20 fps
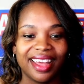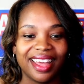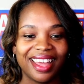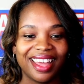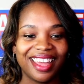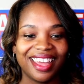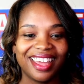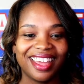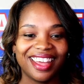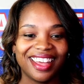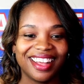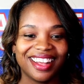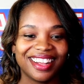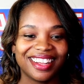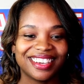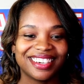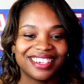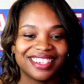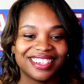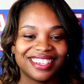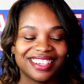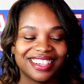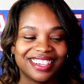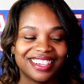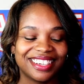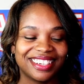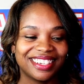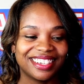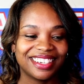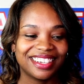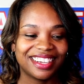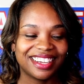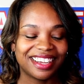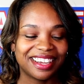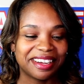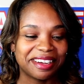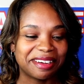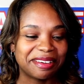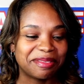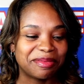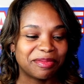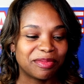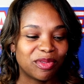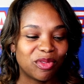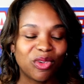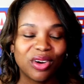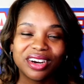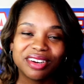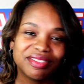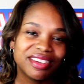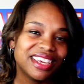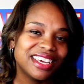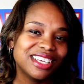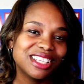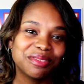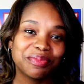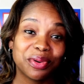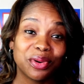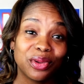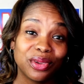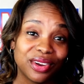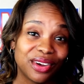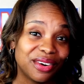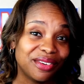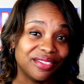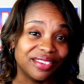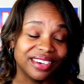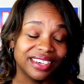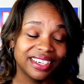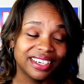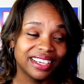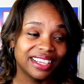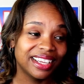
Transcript: and what if he gets pulled over?